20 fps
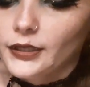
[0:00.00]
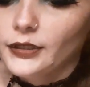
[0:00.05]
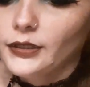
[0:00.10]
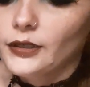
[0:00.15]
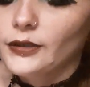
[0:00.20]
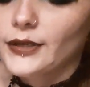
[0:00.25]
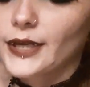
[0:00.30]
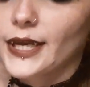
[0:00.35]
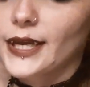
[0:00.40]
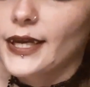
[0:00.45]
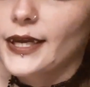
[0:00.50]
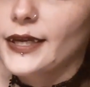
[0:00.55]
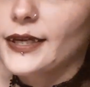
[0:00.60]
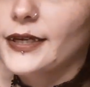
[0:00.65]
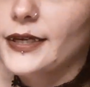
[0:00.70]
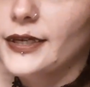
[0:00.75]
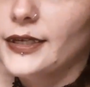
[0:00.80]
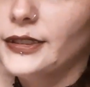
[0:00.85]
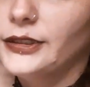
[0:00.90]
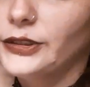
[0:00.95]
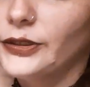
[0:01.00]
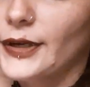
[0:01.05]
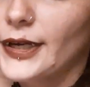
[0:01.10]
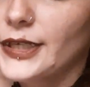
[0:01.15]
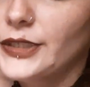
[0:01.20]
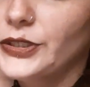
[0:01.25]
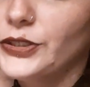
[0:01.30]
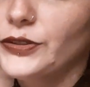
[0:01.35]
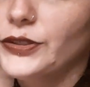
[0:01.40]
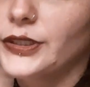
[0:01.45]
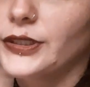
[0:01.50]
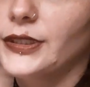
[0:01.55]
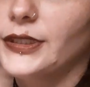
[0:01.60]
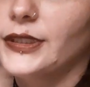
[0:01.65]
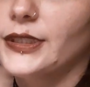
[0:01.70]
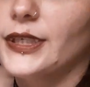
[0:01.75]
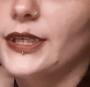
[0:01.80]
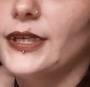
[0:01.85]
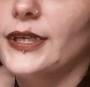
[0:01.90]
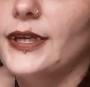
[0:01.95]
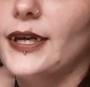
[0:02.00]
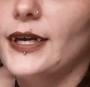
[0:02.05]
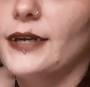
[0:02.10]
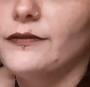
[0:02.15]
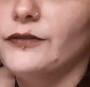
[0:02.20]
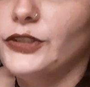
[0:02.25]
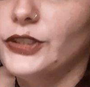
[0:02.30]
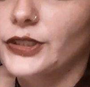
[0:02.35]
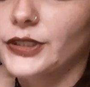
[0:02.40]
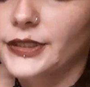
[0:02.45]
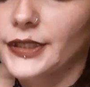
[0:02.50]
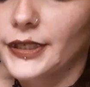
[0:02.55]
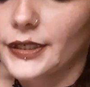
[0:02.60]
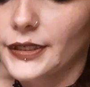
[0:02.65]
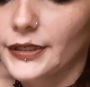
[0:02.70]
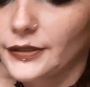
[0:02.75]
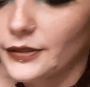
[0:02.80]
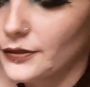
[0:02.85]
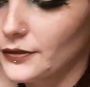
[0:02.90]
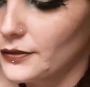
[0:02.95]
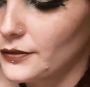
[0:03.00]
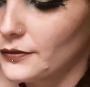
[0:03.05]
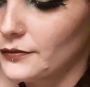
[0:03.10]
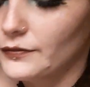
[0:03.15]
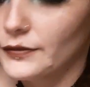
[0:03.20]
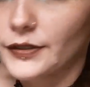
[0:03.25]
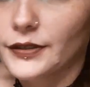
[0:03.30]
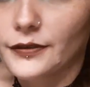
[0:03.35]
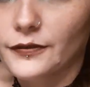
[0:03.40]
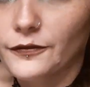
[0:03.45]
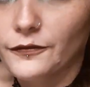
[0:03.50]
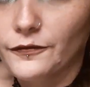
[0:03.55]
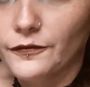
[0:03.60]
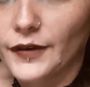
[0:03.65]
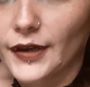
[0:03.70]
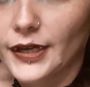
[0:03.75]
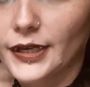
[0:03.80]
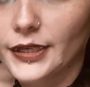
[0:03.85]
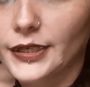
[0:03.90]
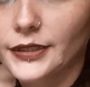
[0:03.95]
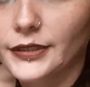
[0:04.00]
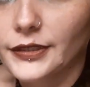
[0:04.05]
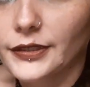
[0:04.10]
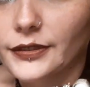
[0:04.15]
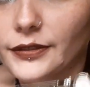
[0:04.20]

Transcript: Okay, so as you can see, I've just kind of fed it